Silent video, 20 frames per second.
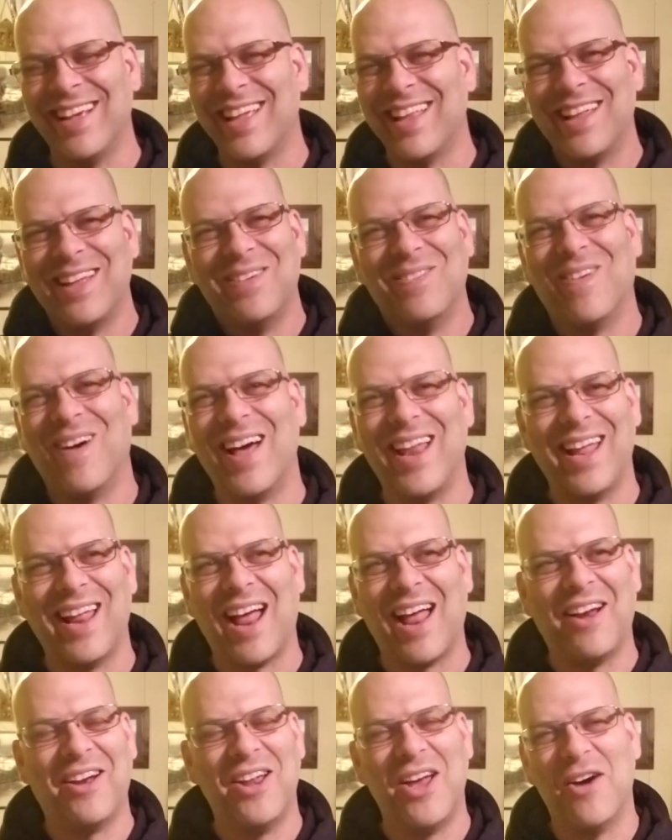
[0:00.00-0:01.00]
he didn't want it.
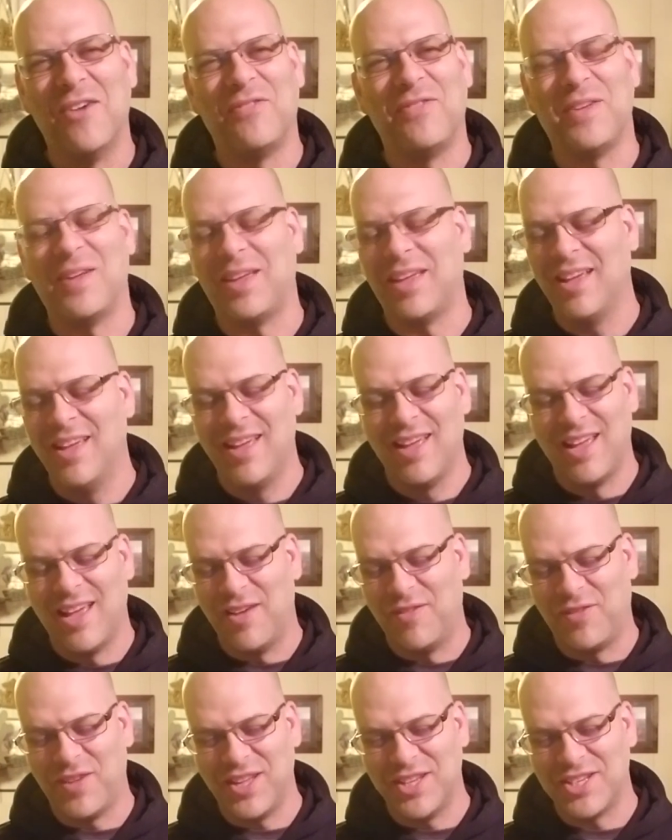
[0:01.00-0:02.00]
I don't know if he
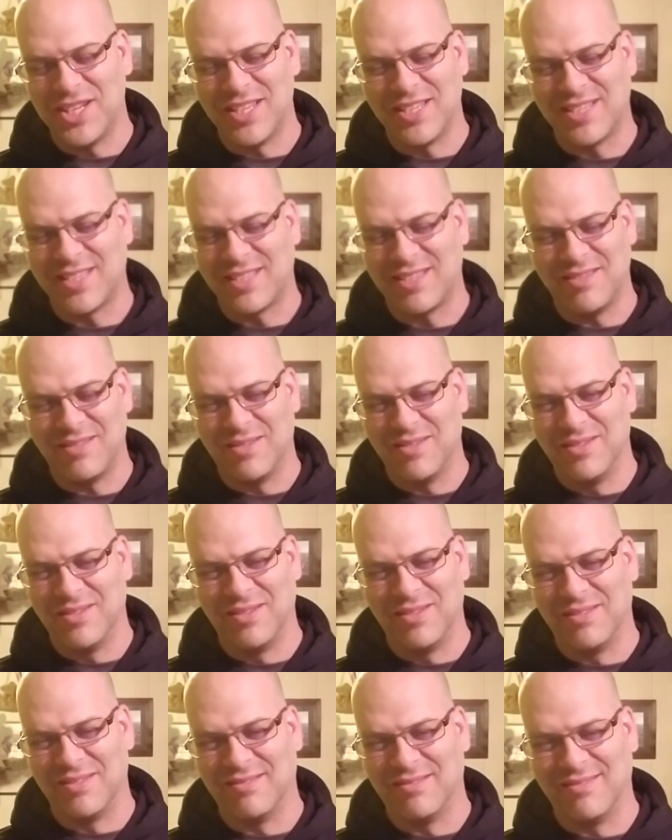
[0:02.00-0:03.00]
if he just
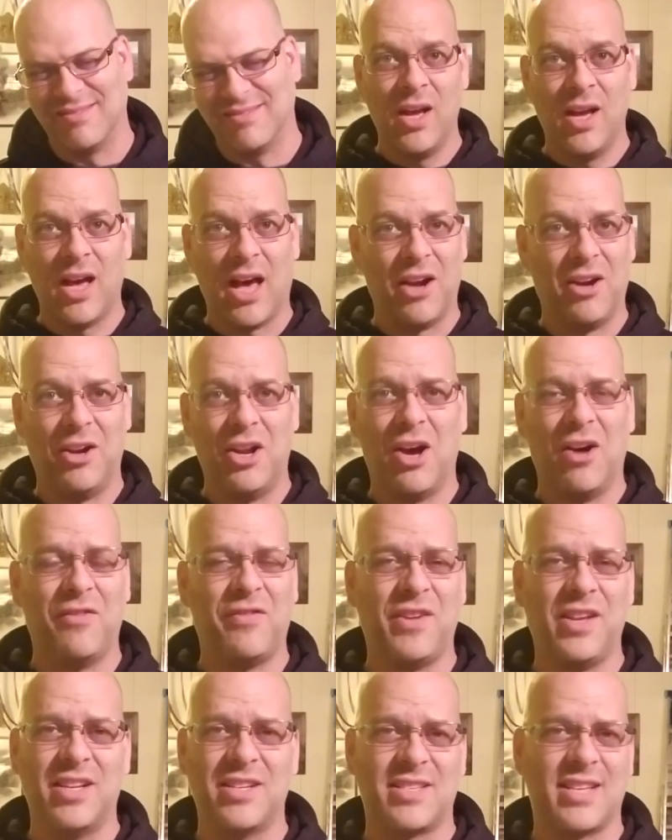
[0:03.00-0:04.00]
I don't know if
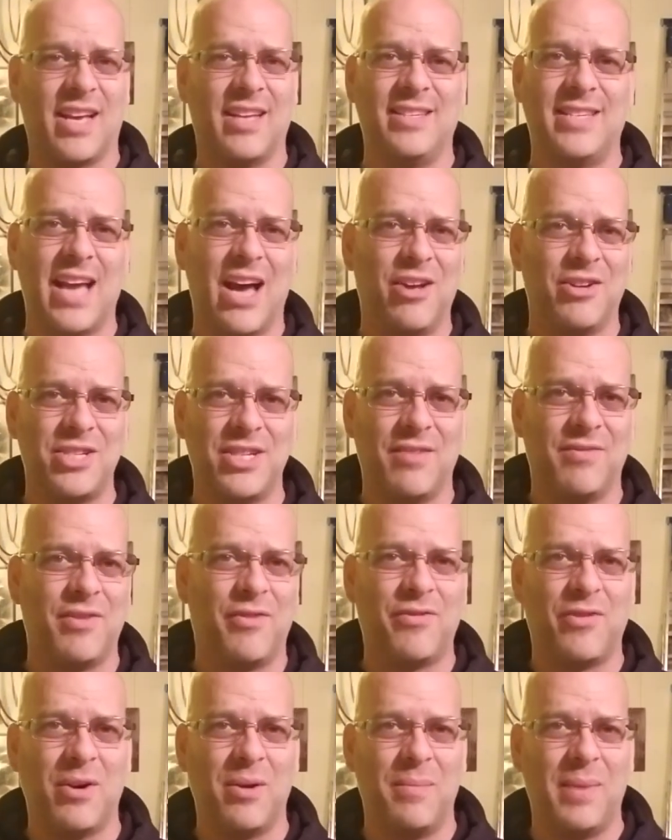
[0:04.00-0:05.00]
he just like downshifted
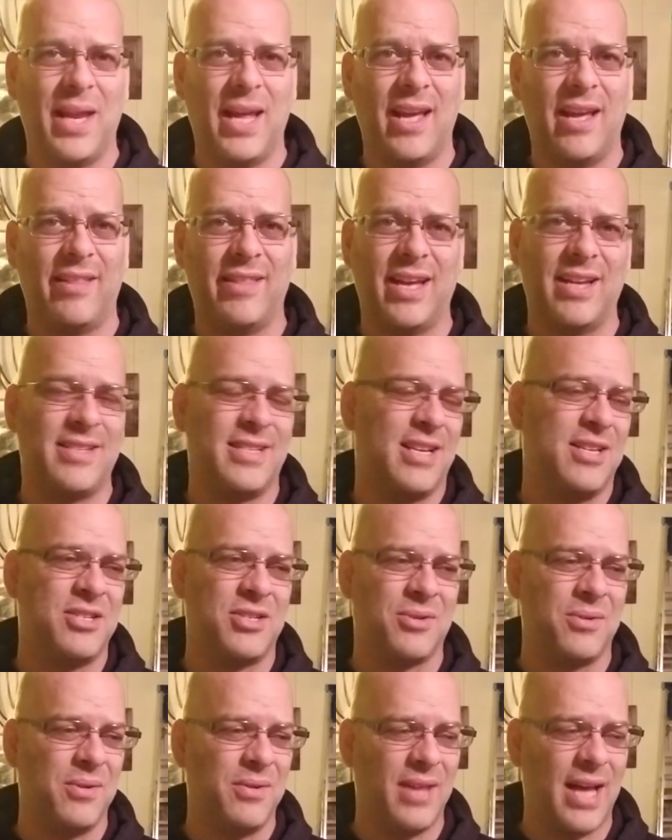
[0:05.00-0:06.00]
for a minute and then said
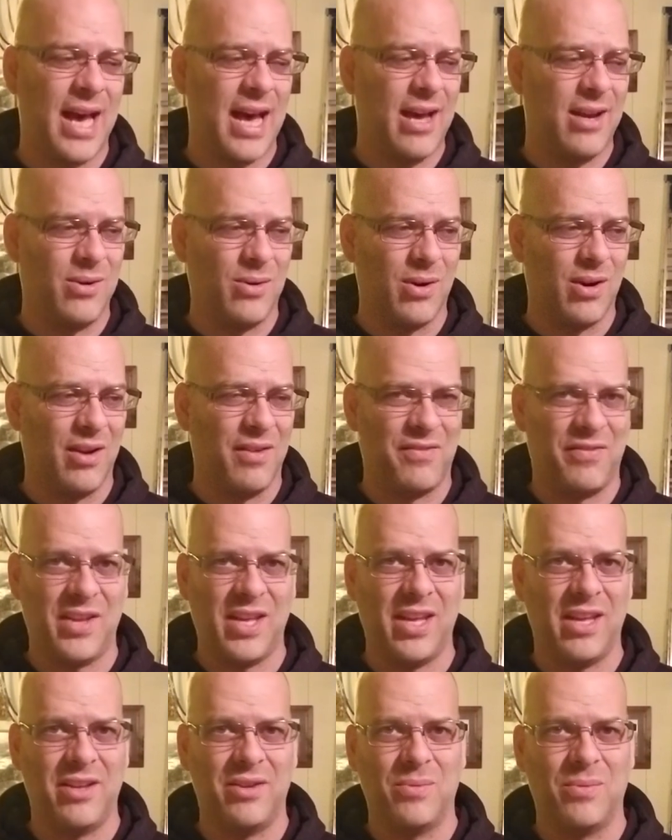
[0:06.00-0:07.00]
screw that, or if
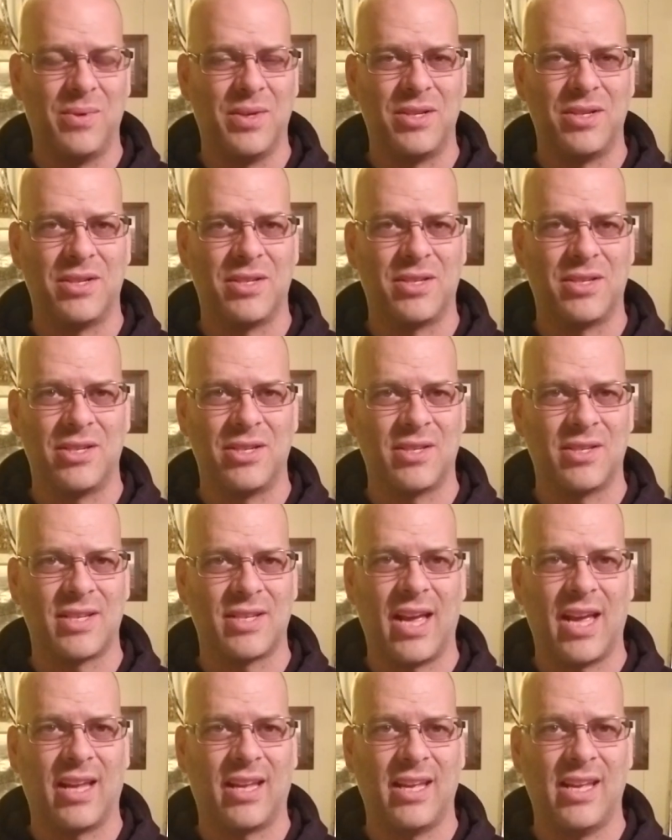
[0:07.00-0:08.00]
he was just
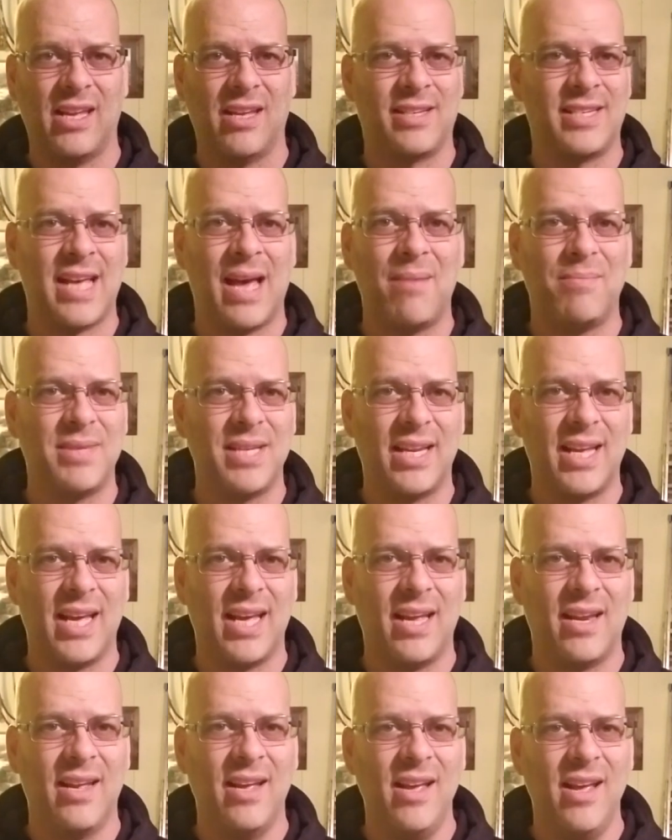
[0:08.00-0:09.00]
like he attempted
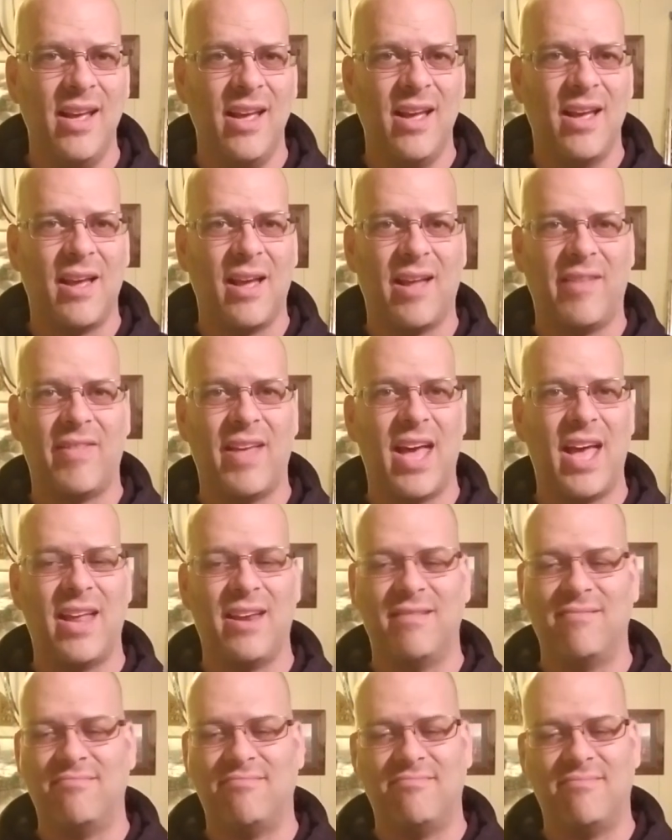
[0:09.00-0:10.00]
it and
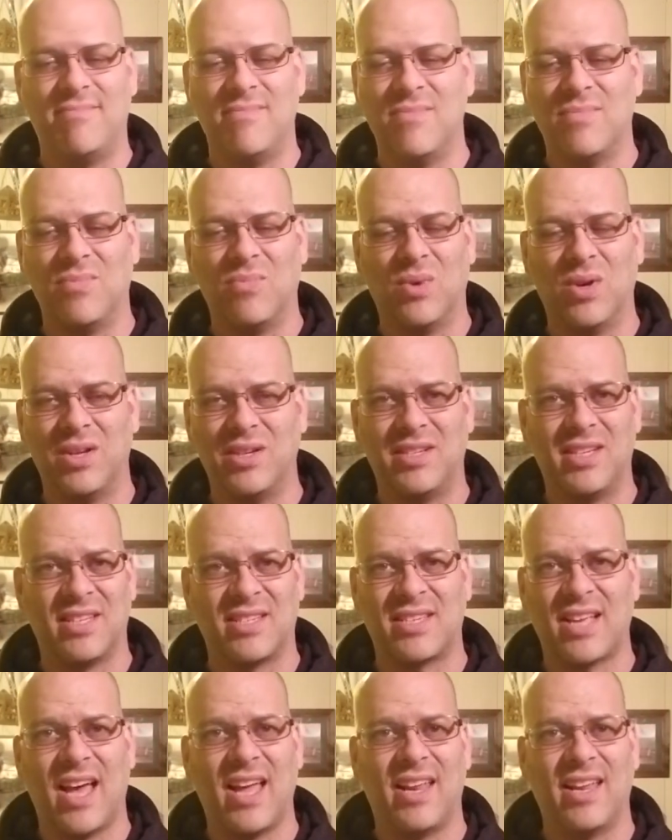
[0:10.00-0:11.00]
then would
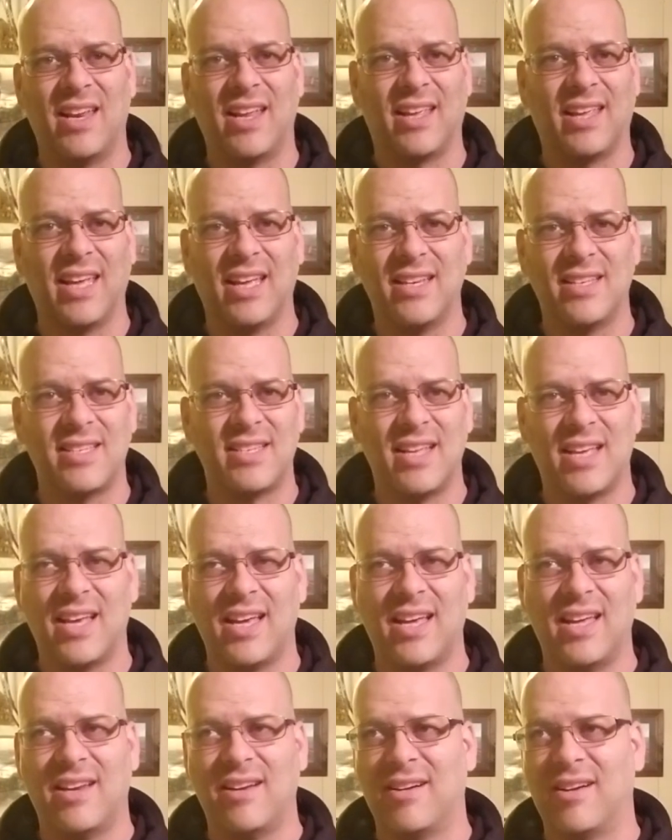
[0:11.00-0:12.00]
decided against
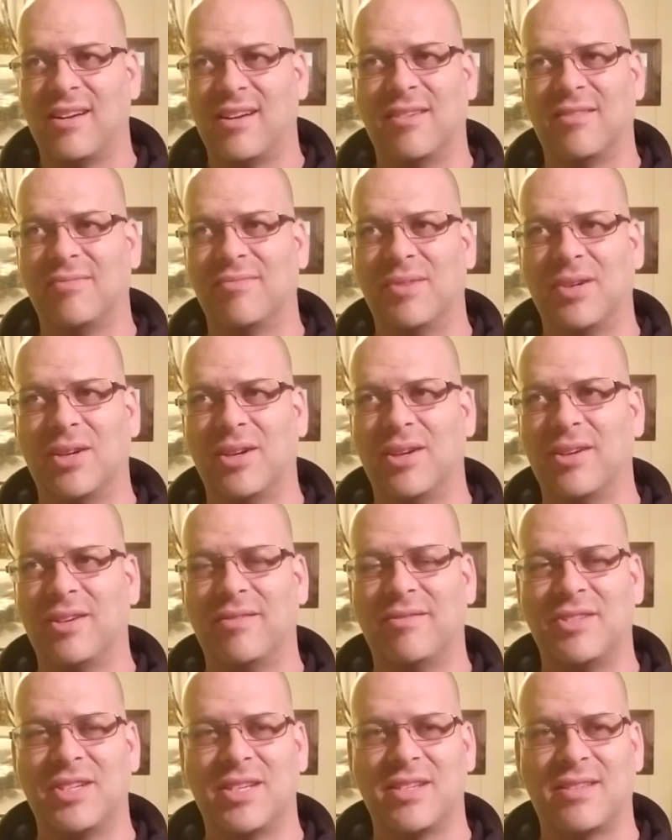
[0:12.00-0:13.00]
it, or
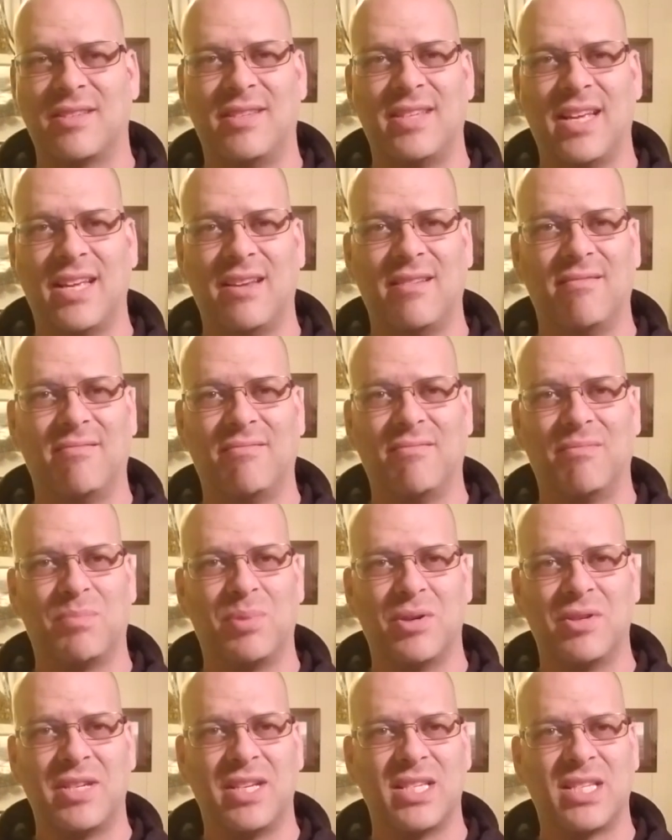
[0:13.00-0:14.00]
or just didn't
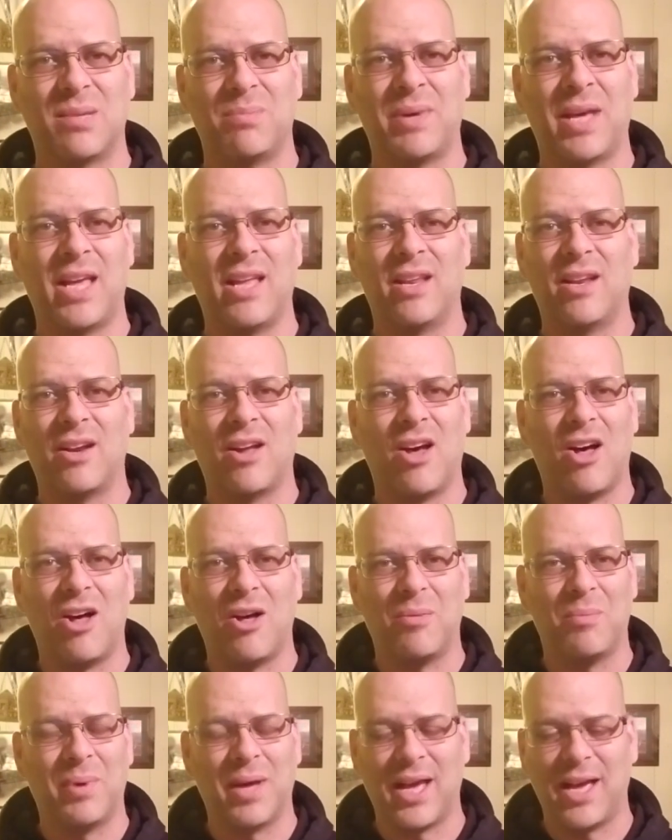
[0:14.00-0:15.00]
participate at
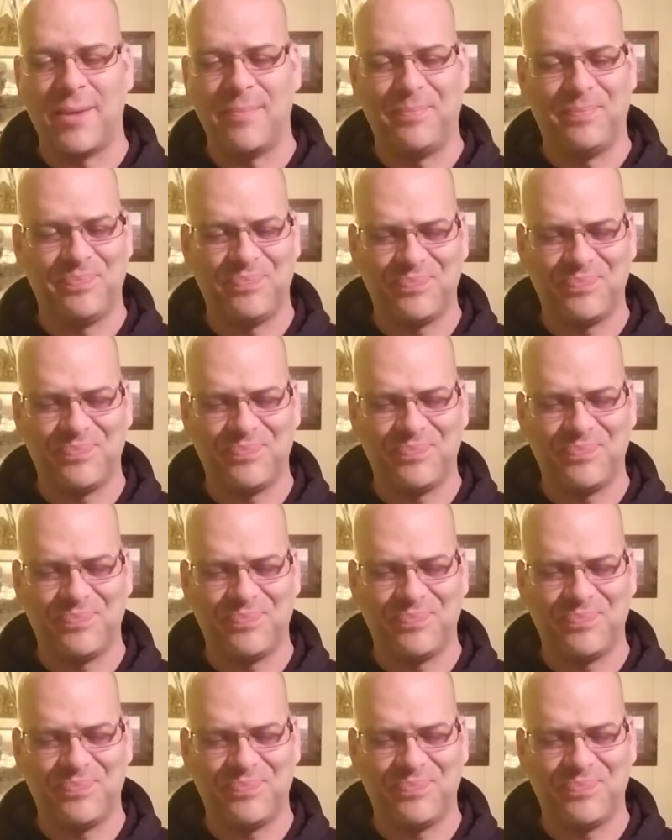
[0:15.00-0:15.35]
all. But